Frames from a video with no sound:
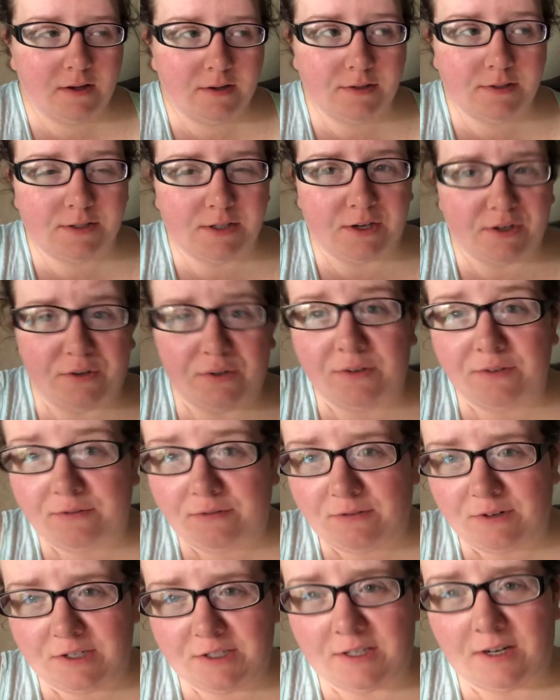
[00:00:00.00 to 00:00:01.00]
So
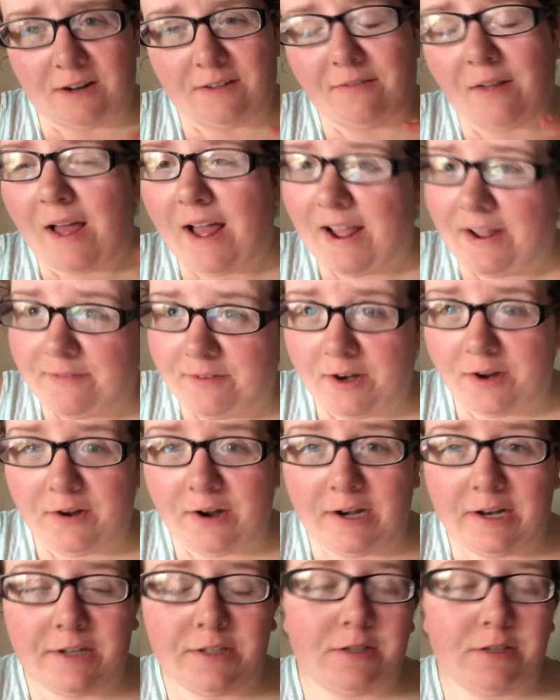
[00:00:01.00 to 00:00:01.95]
first off, I have to get ready.